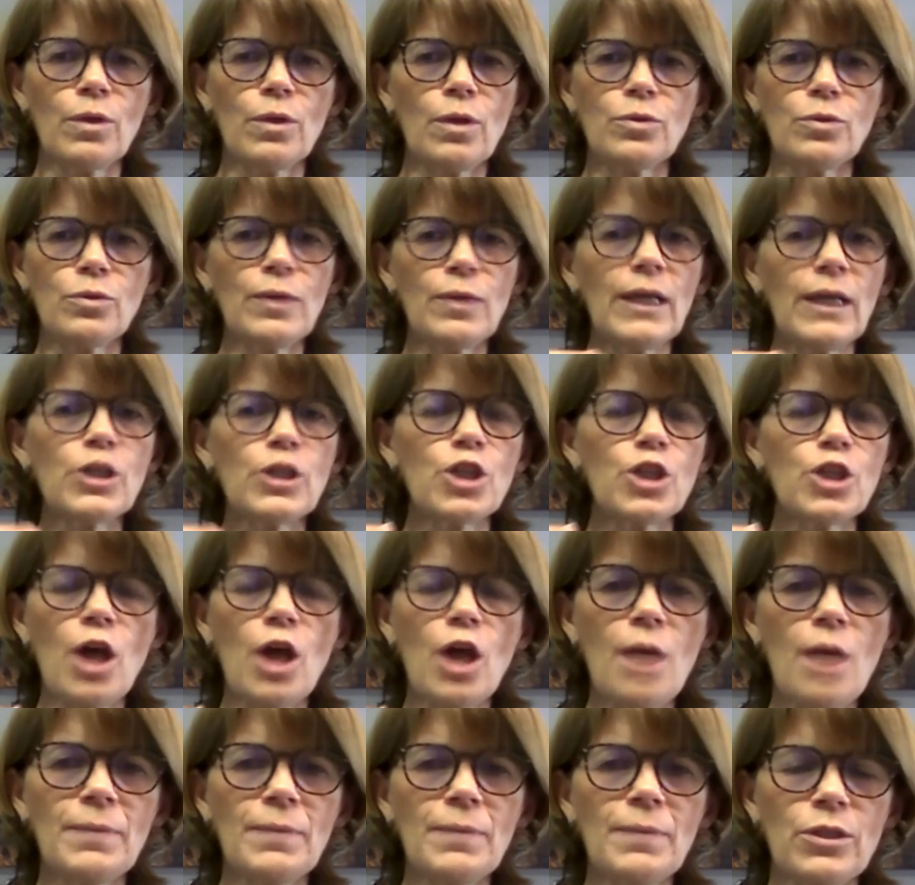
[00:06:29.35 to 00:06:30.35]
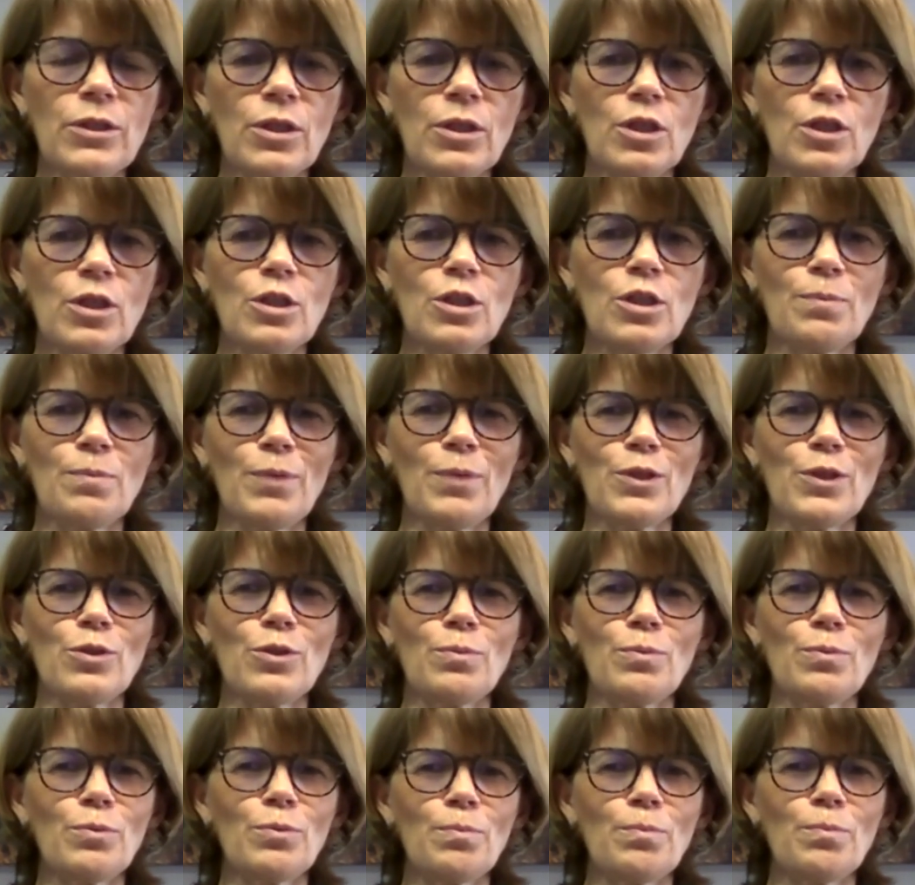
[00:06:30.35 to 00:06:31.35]
doing a job that you're not supposed to
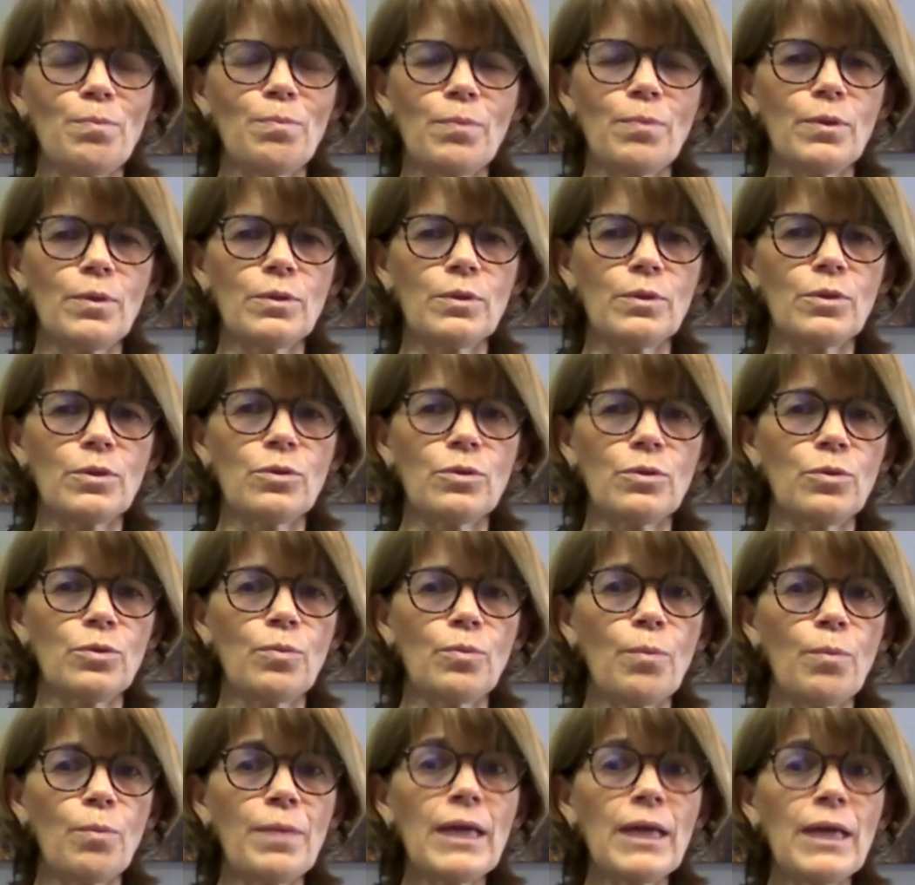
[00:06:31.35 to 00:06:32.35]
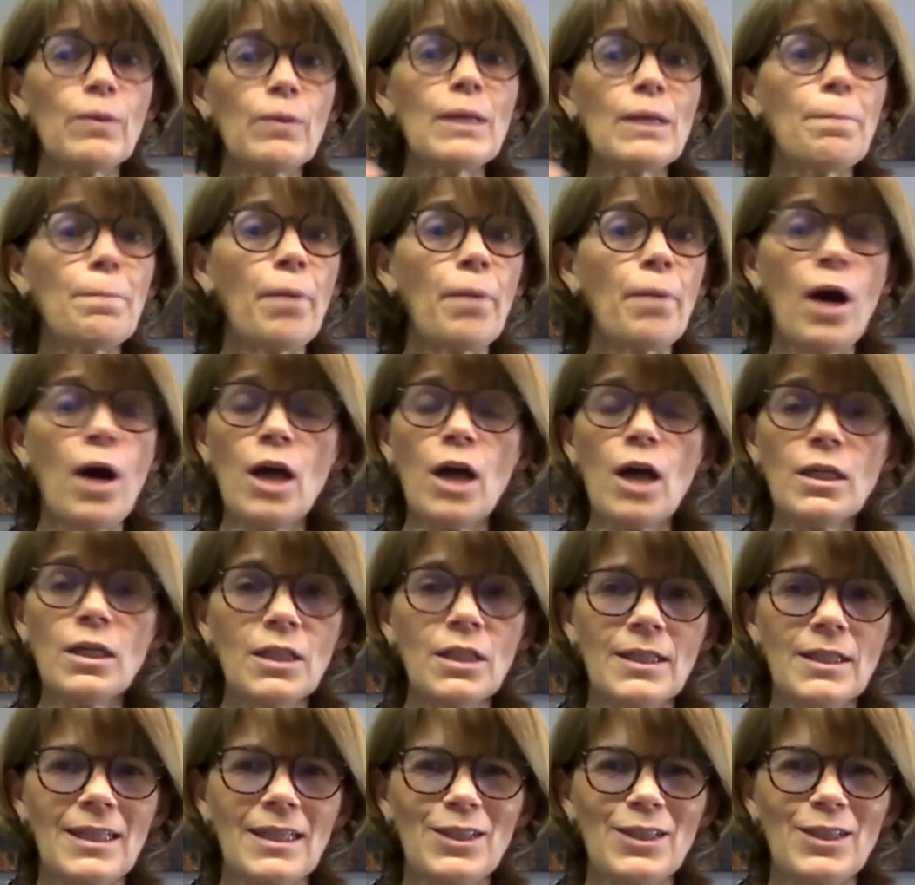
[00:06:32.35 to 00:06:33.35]
do, being with a
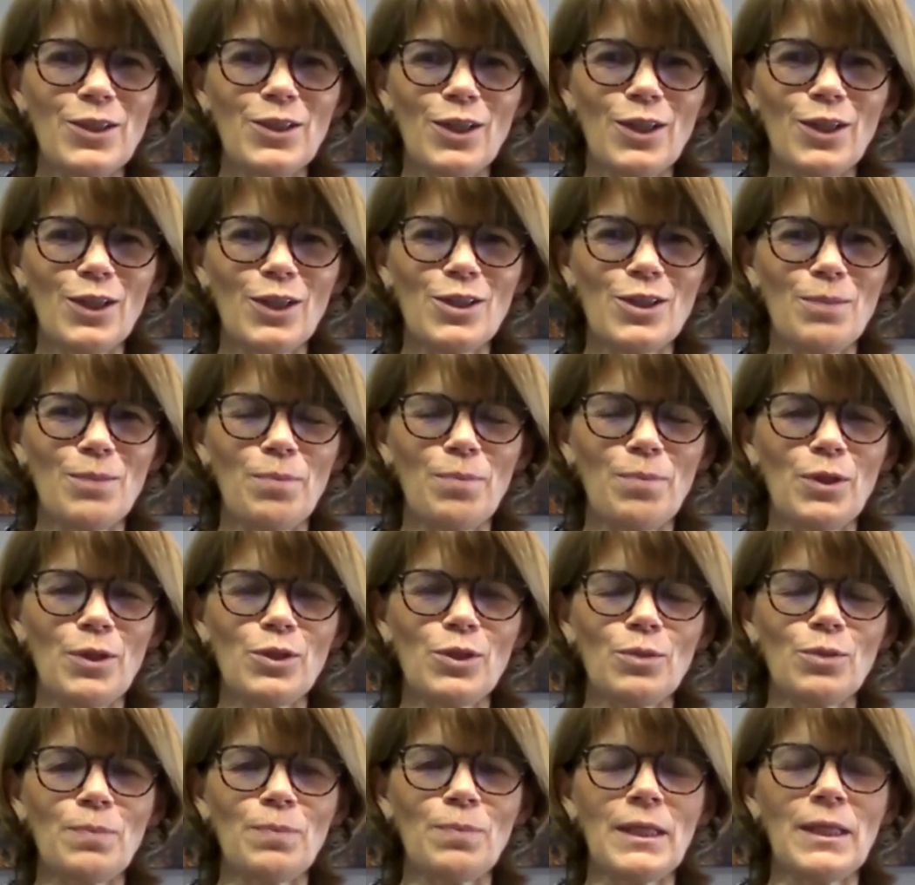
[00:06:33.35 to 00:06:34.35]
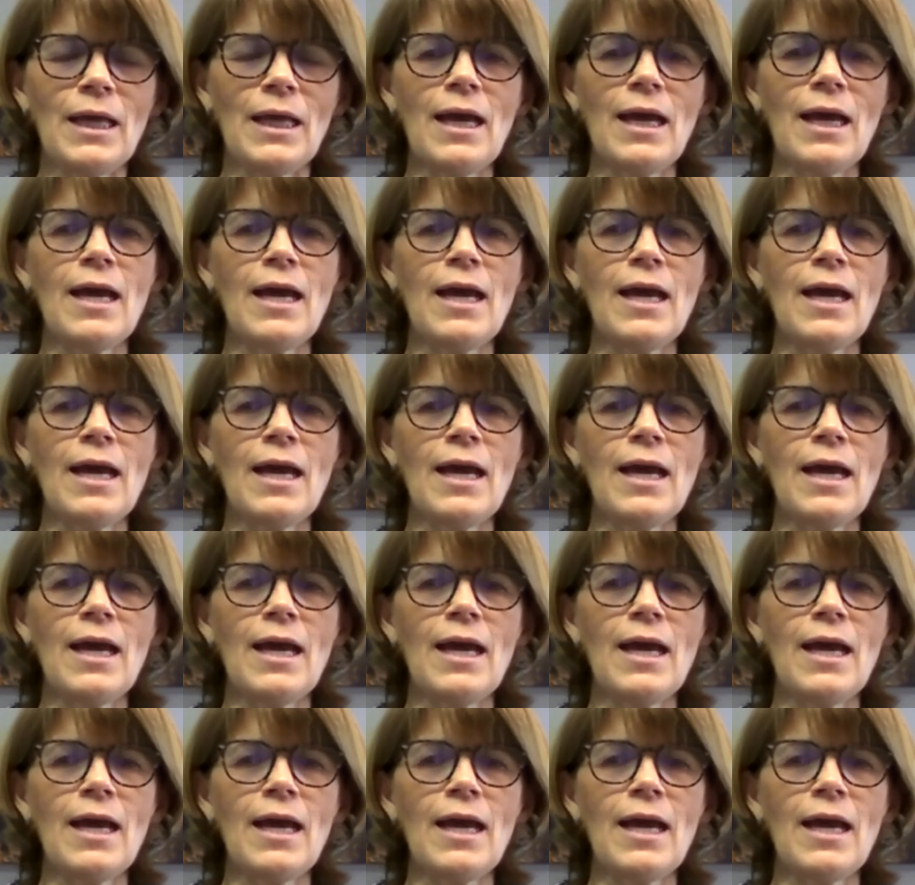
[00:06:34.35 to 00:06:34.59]
partner that you're not supposed to be.